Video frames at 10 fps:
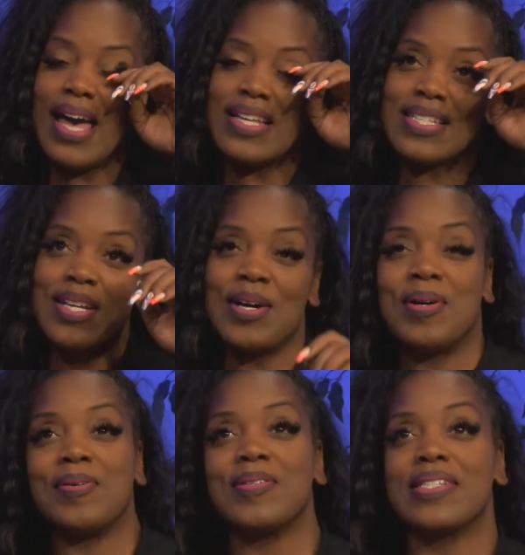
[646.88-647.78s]
and
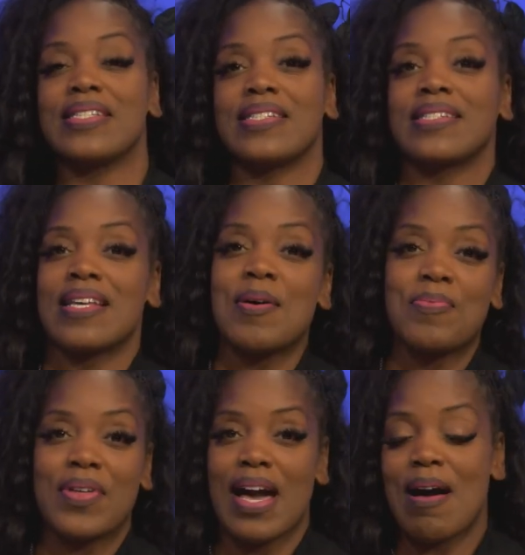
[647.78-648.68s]
so
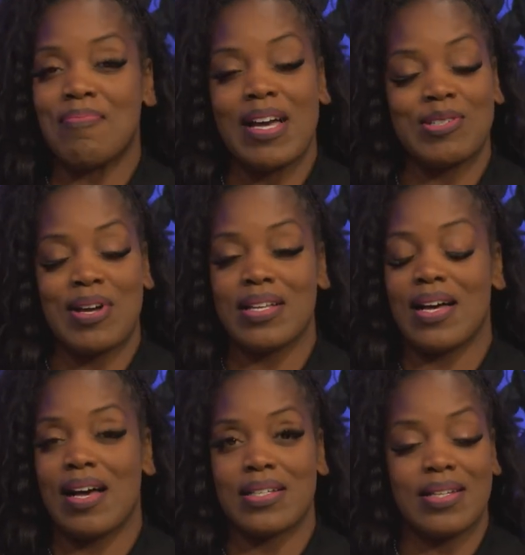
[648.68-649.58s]
something i'm not sure
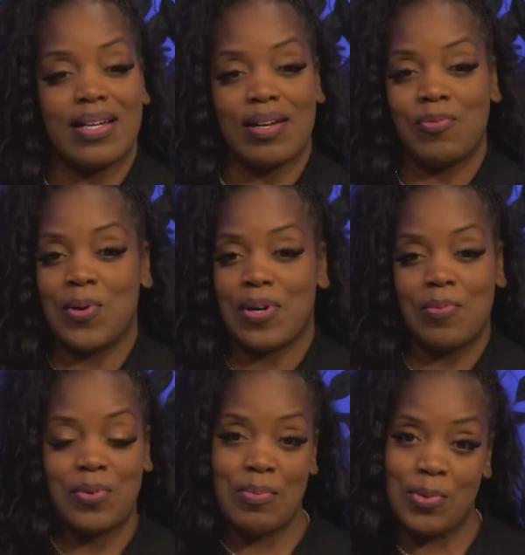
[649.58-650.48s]
I, I, I woke
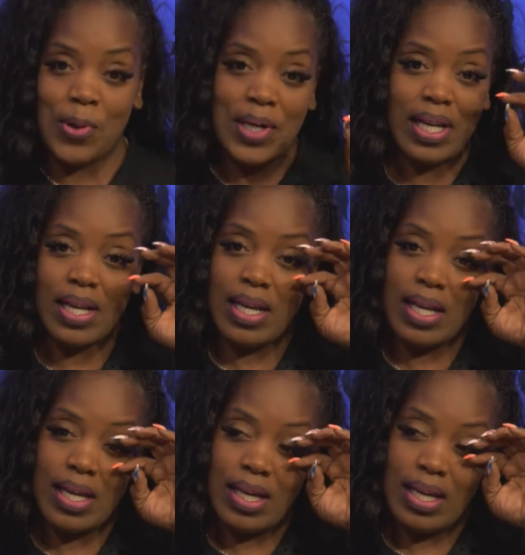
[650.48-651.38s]
up one morning
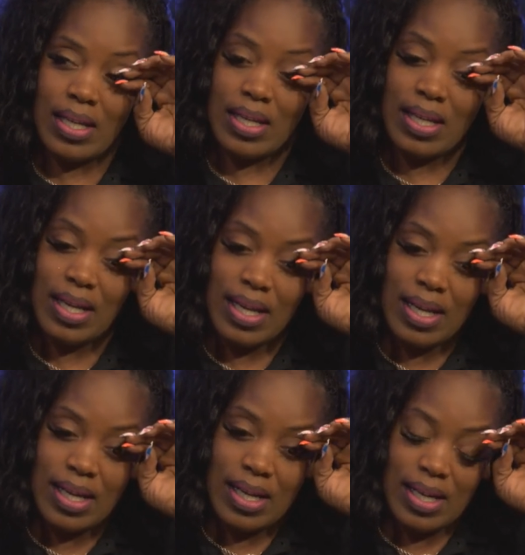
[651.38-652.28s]
and it was
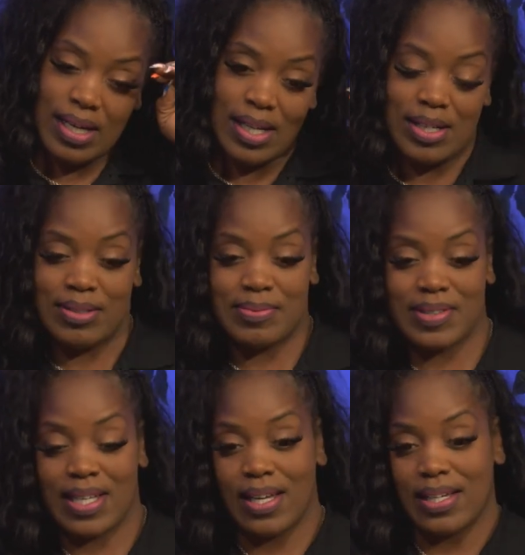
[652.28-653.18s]
god um,
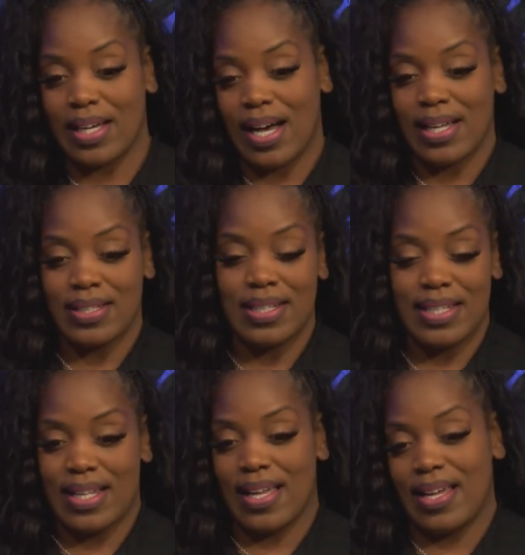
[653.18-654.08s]
yeah
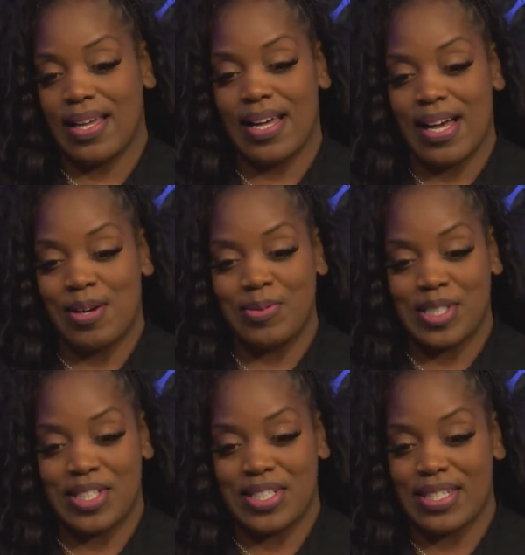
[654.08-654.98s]
mm-hmm. i i
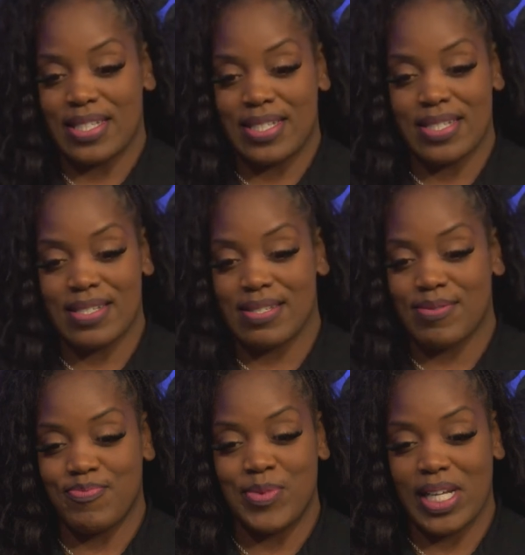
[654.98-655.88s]
was just
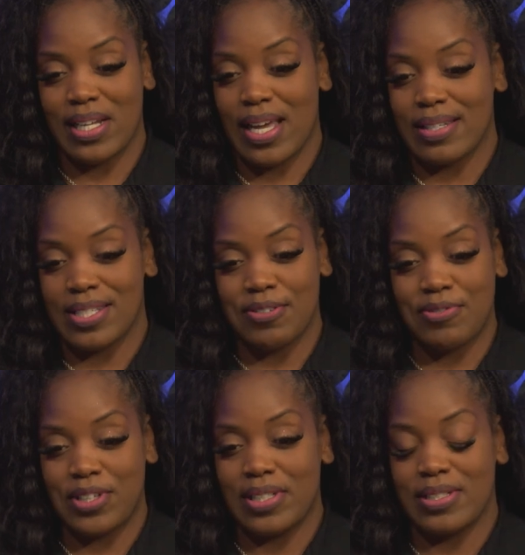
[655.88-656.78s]
looking at
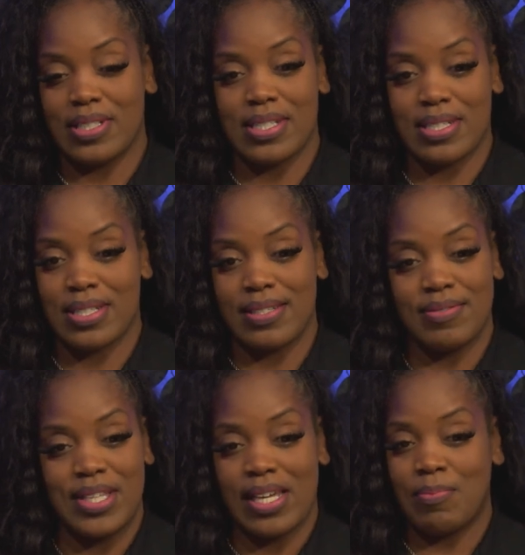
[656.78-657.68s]
different just
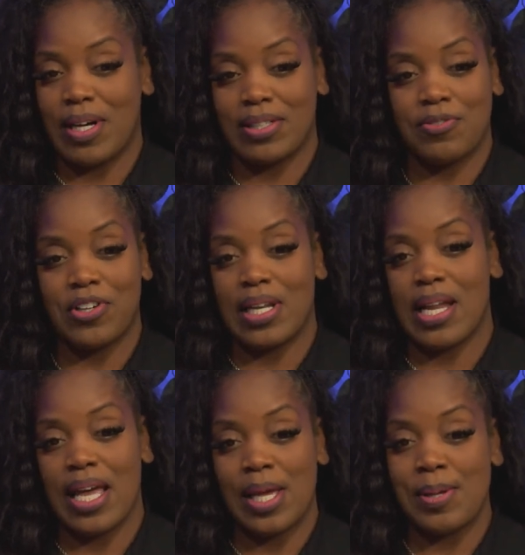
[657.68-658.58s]
thinking about different
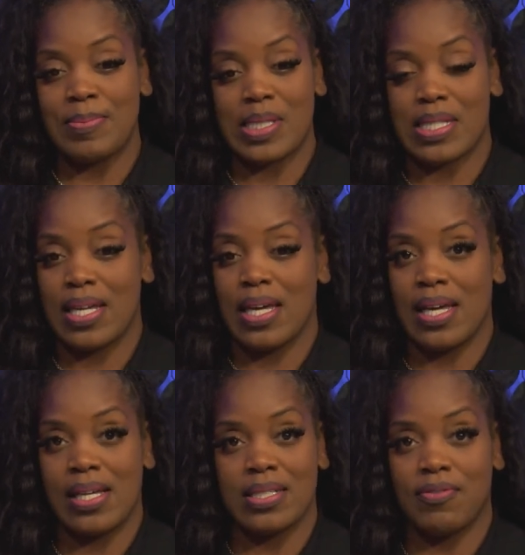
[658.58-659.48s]
names
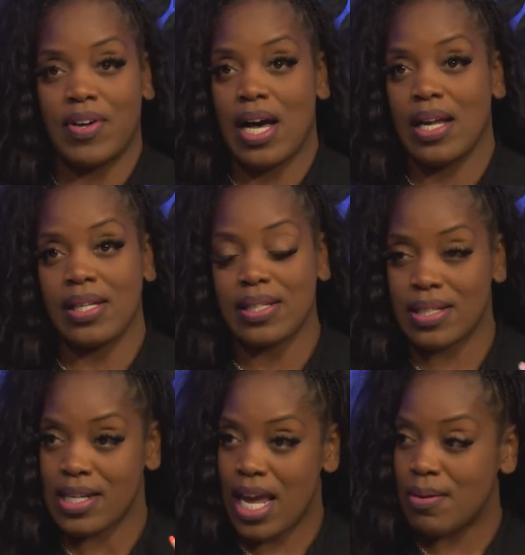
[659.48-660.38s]
and divine
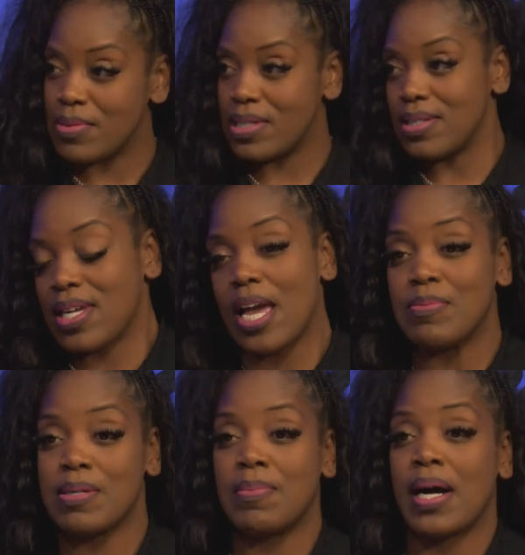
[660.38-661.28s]
came
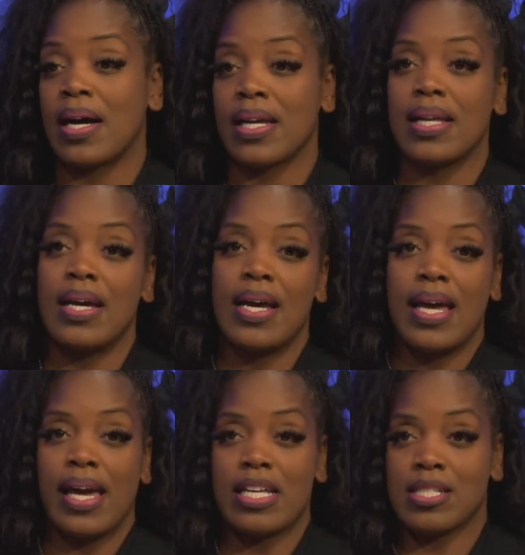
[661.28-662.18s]
came to mind
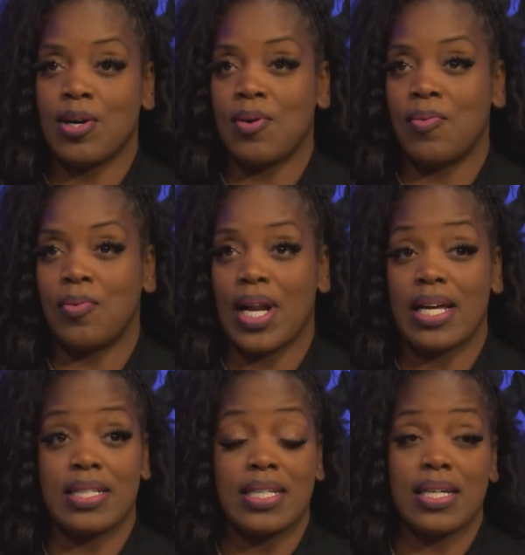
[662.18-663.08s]
mm-hmm. and so what
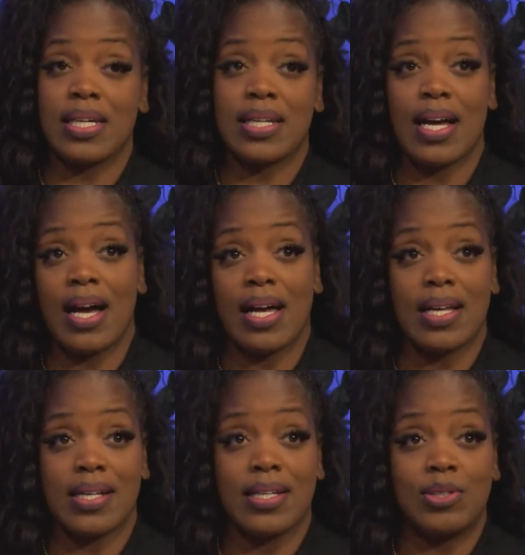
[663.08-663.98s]
i did
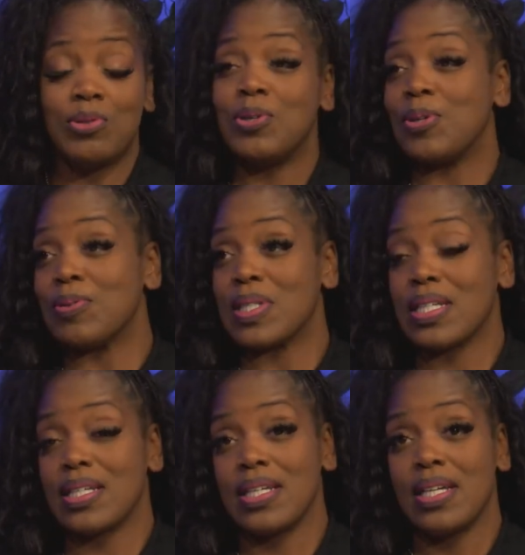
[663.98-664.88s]
i googled
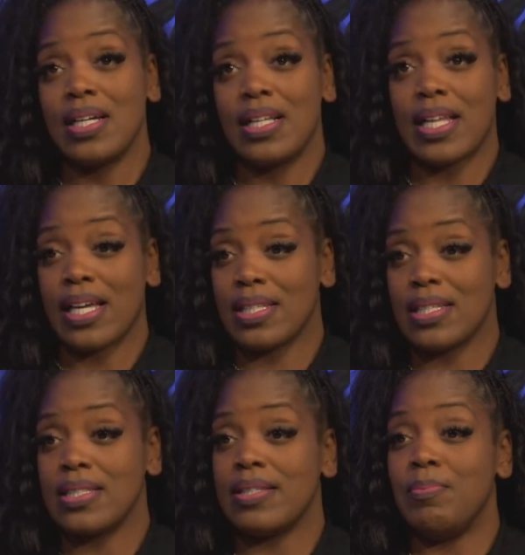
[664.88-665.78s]
like
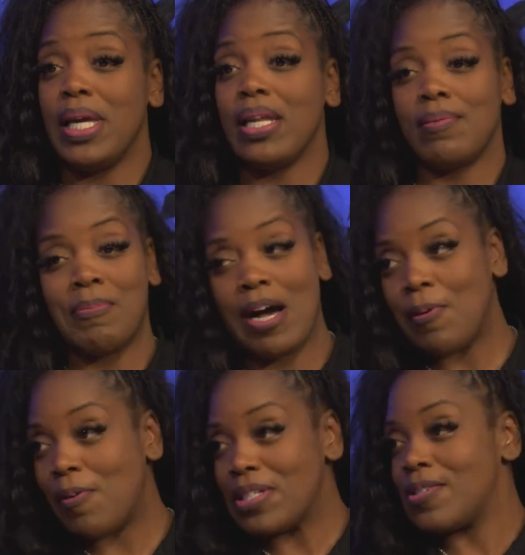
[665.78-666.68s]
the meaning. Mom
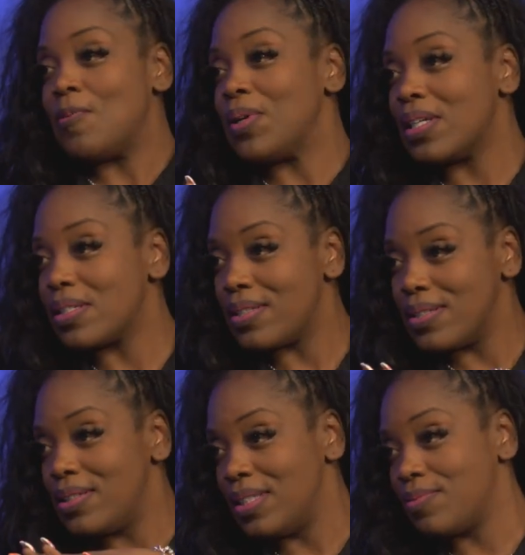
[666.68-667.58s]
always told me to
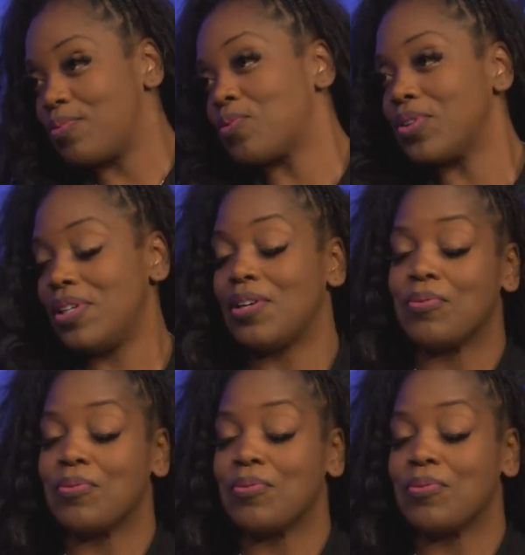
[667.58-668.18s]
look, you know,